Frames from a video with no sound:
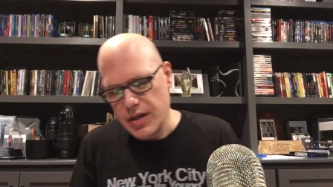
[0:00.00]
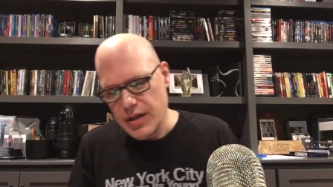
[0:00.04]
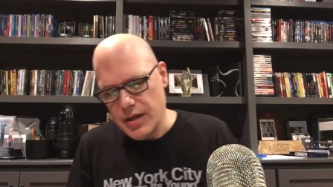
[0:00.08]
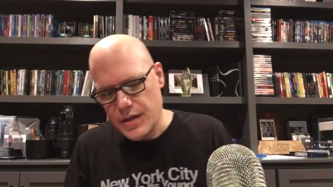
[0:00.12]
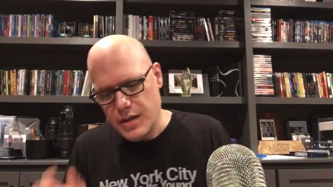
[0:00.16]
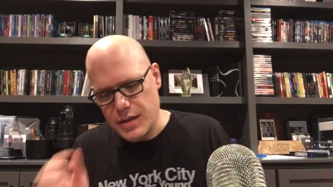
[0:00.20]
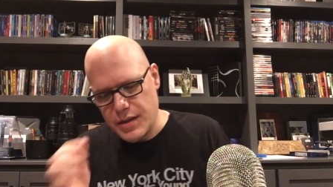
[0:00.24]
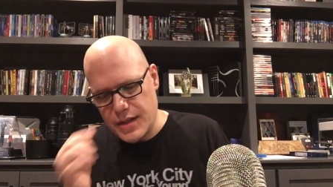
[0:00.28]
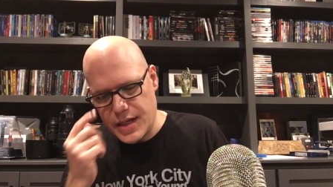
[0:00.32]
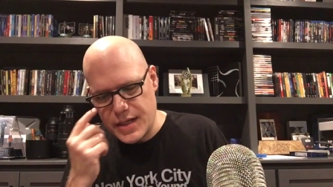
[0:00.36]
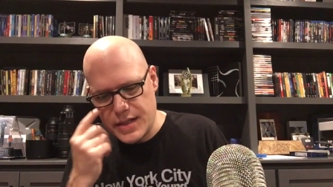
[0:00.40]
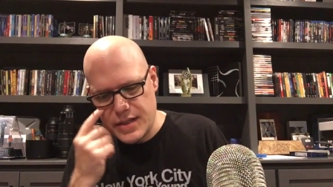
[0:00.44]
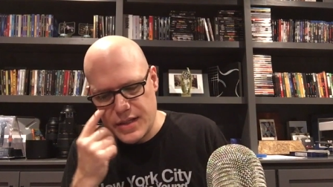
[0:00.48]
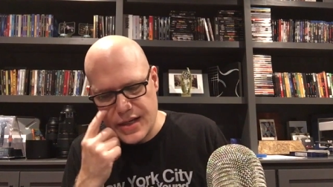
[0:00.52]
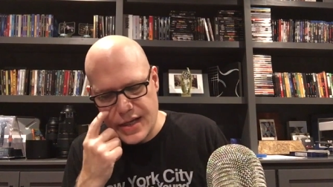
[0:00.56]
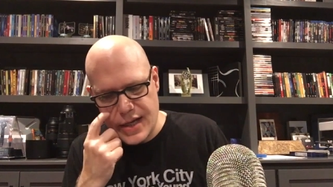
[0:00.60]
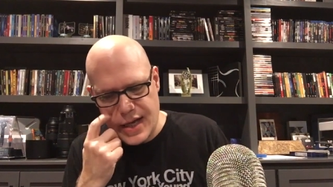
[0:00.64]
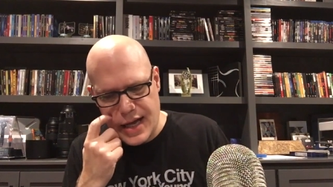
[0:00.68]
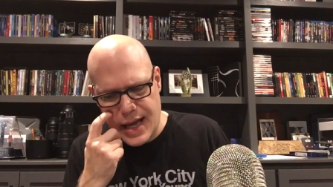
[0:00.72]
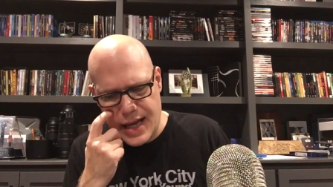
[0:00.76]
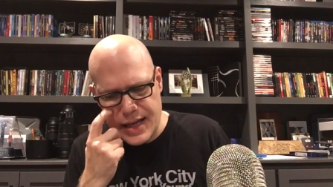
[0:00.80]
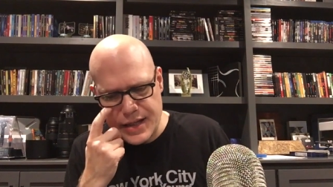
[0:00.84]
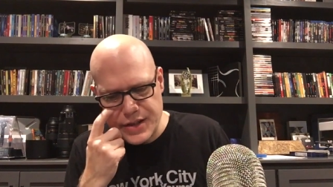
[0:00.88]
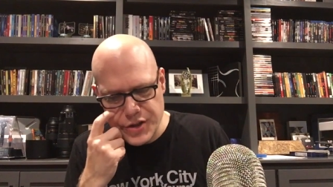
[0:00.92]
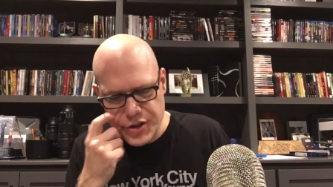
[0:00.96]
that uh,
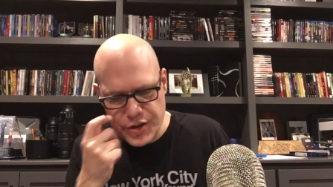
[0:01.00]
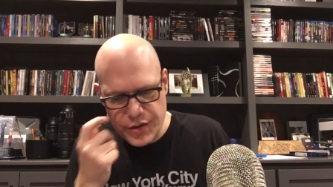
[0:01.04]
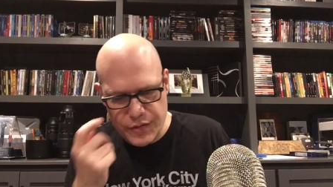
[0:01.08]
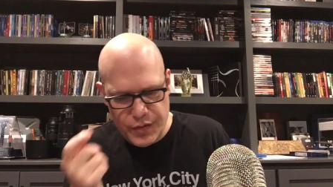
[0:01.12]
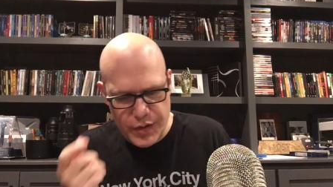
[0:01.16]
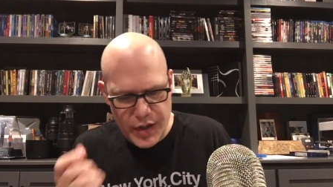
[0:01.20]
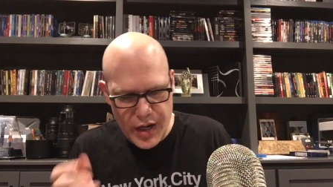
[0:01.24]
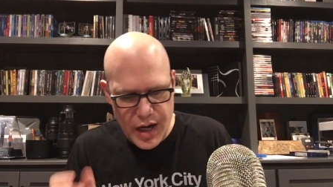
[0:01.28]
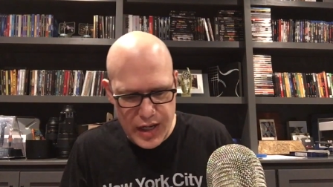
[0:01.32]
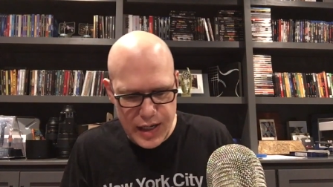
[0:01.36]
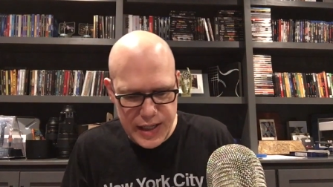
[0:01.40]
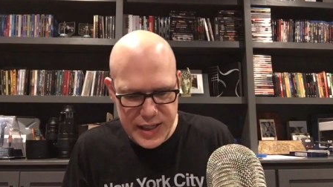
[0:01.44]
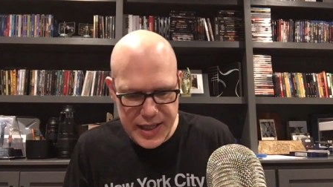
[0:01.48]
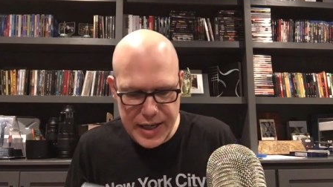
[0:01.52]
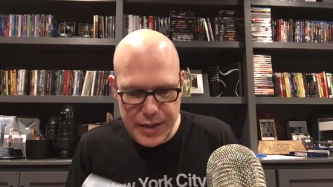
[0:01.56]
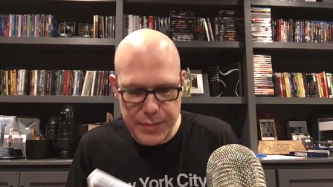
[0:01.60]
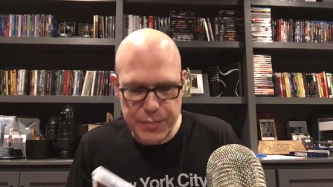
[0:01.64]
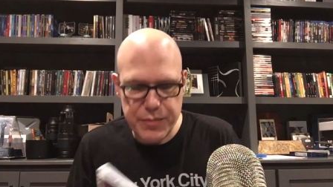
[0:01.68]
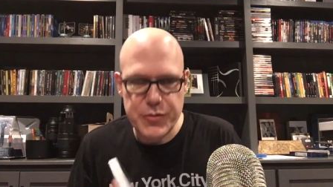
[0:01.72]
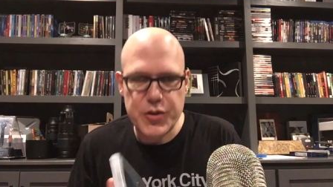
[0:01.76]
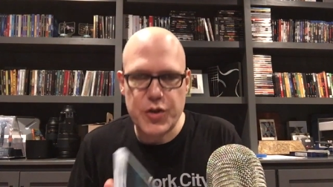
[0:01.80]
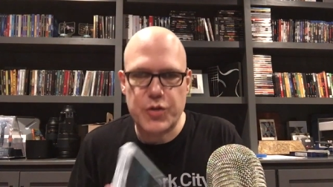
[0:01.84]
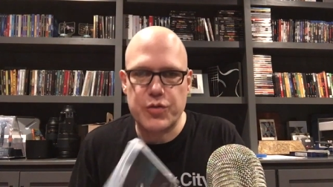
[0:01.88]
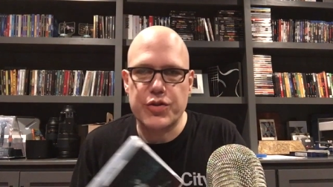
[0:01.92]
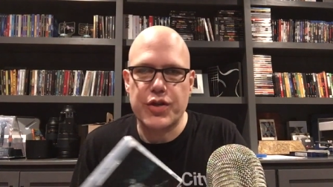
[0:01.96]
had Jennifer Connelly in it.
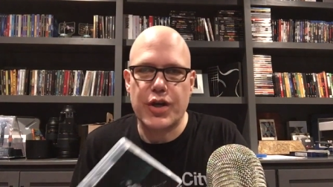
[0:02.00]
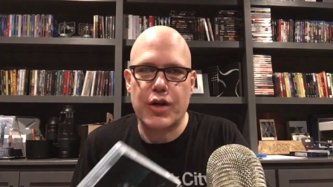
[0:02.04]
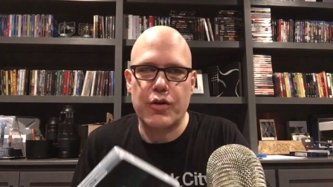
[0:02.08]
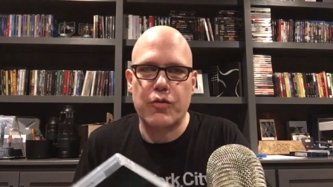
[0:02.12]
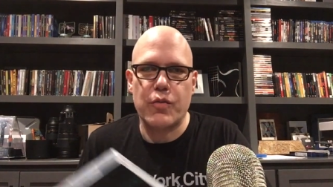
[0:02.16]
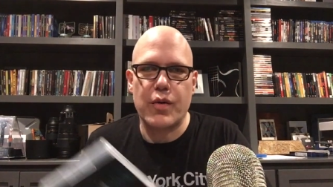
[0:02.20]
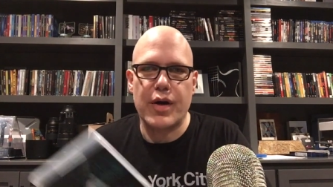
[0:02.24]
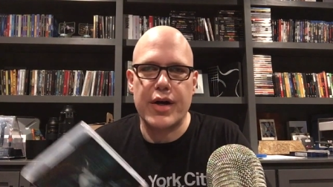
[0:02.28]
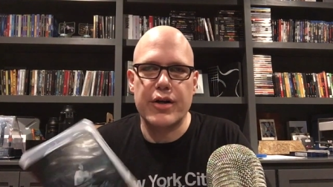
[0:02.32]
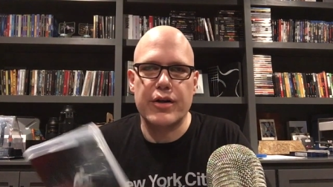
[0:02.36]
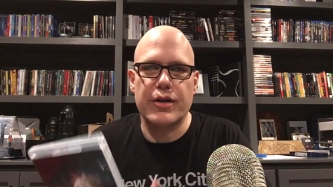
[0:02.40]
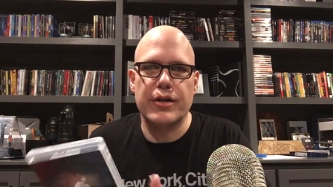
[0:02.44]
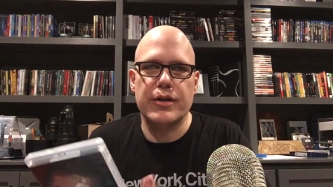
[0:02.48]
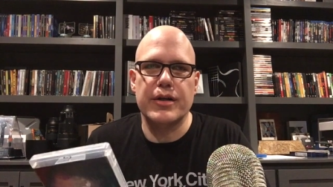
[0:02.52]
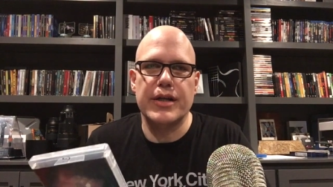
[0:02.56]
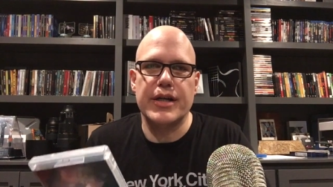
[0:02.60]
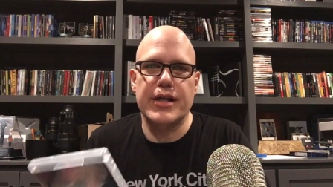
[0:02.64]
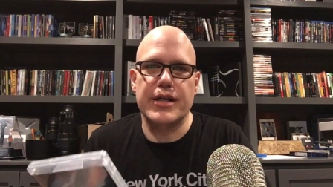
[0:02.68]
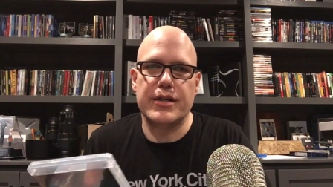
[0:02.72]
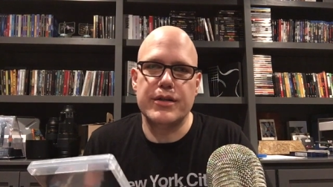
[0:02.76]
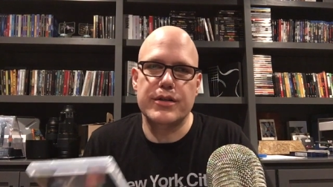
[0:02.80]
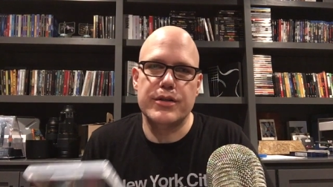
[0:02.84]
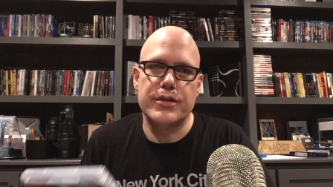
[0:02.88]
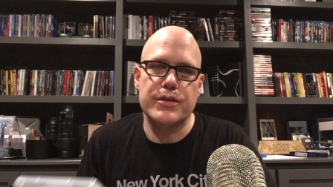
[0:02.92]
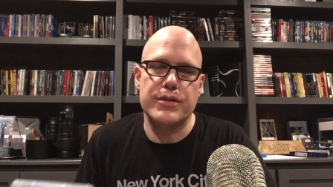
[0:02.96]
So Dark Water
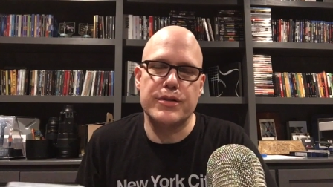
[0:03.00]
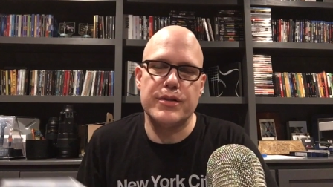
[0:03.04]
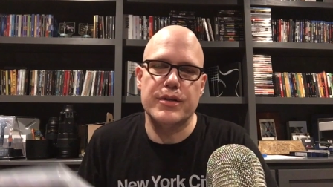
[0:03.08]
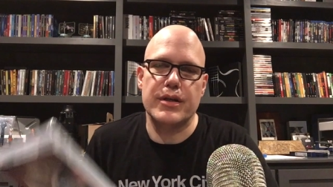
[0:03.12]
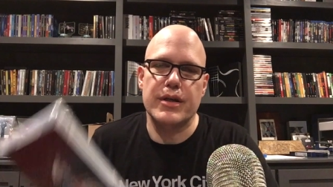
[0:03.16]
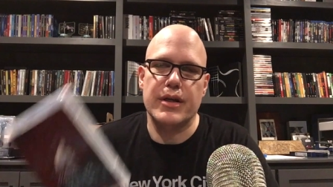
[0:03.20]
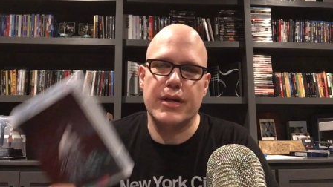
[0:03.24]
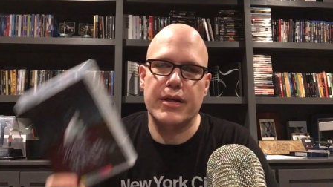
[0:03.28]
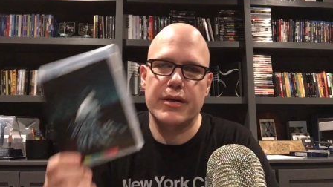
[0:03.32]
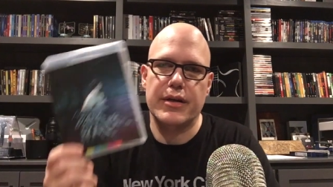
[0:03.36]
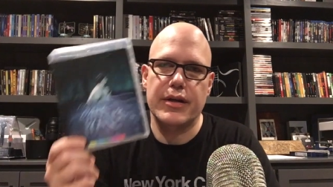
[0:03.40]
is